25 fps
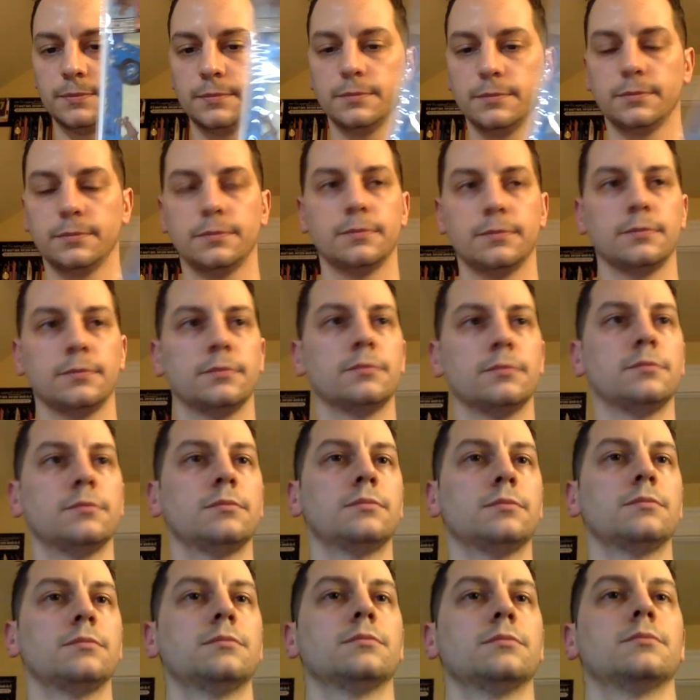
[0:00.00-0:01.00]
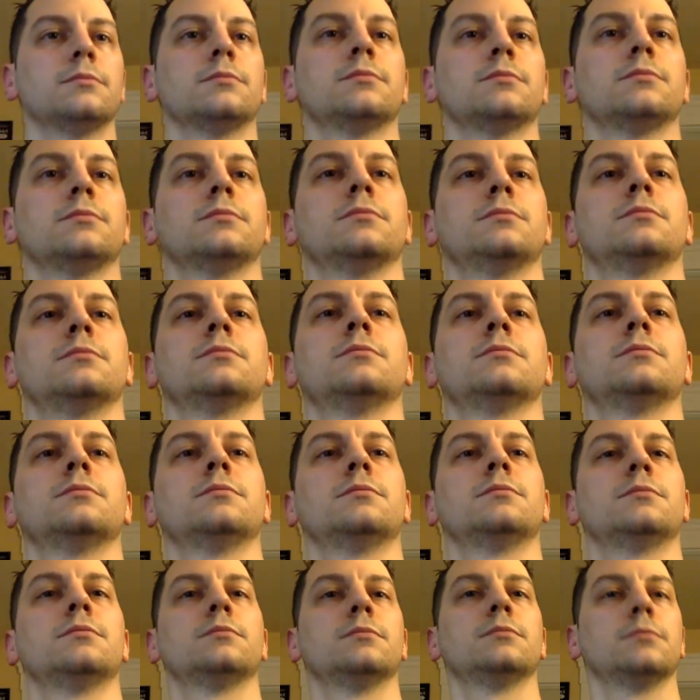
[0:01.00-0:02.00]

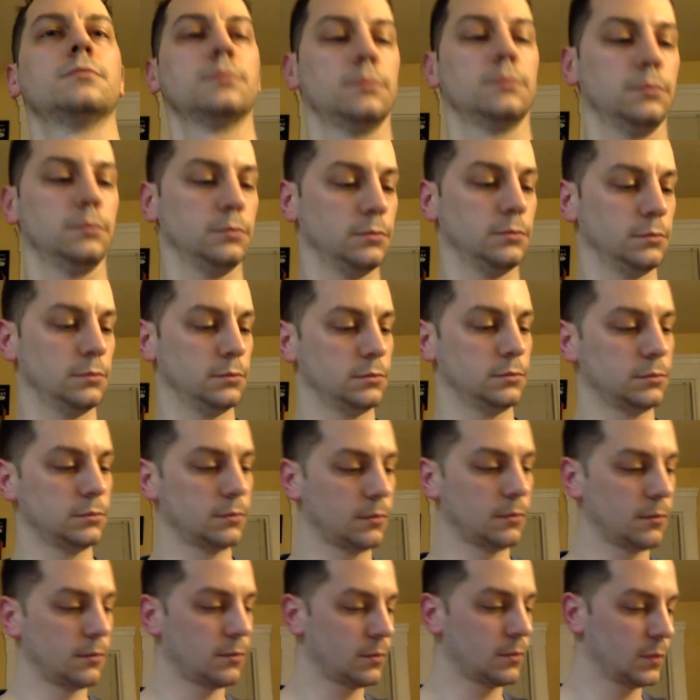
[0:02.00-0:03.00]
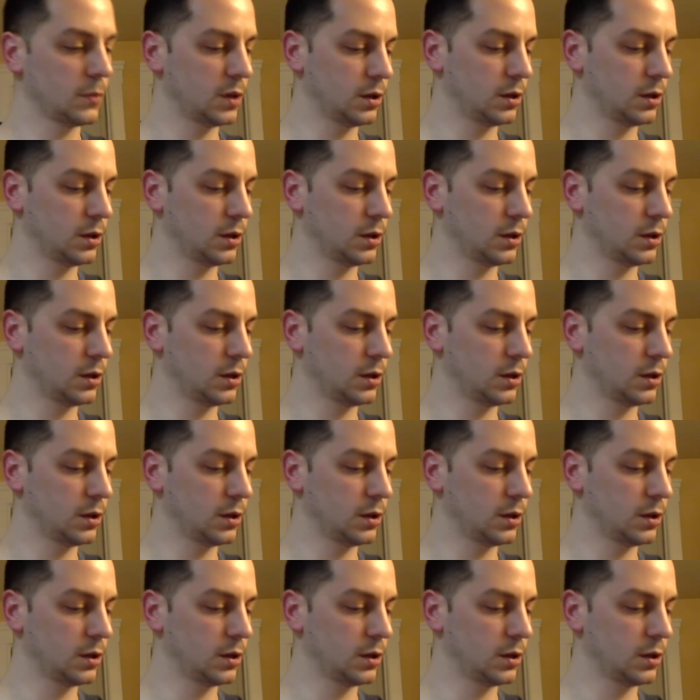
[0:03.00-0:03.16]
No one is speaking in this clip.